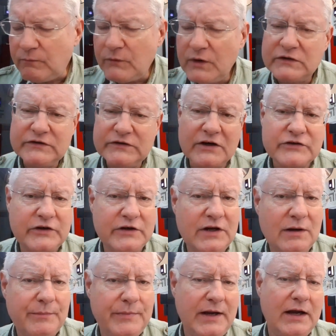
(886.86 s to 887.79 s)
It's actually
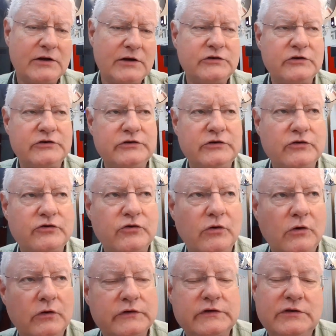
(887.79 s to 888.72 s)
not bad because there's no
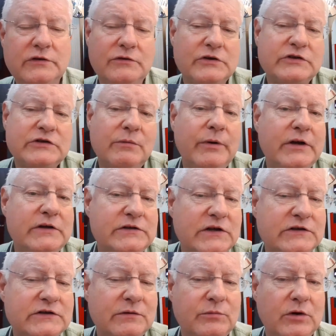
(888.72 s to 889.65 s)
trolls. As soon as somebody
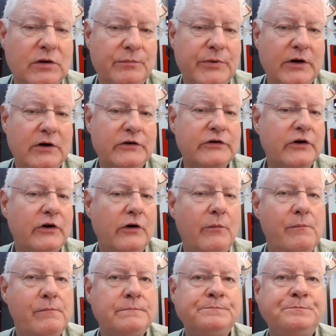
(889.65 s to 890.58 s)
says something on Periscope,
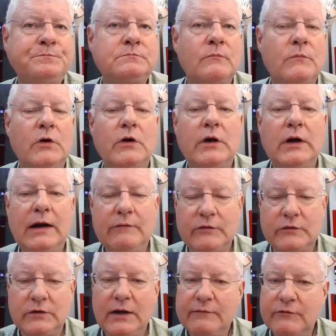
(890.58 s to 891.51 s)
you're gonna
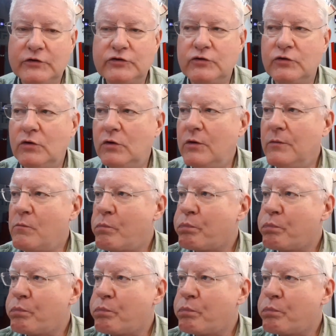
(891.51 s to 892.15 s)
have a troll.